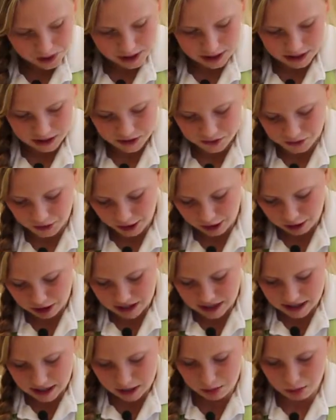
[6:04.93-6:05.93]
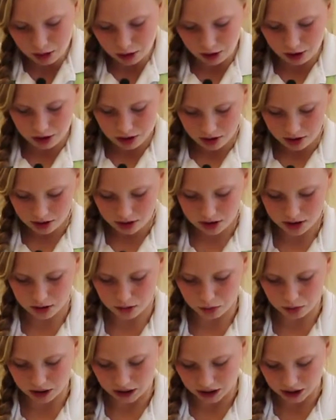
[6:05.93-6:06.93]
is very similar to
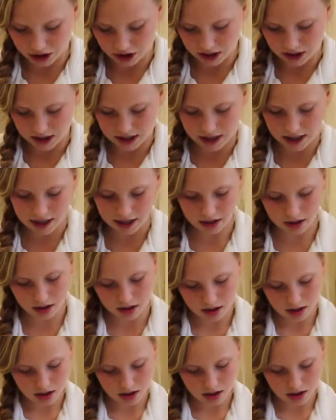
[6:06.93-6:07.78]
what I just did,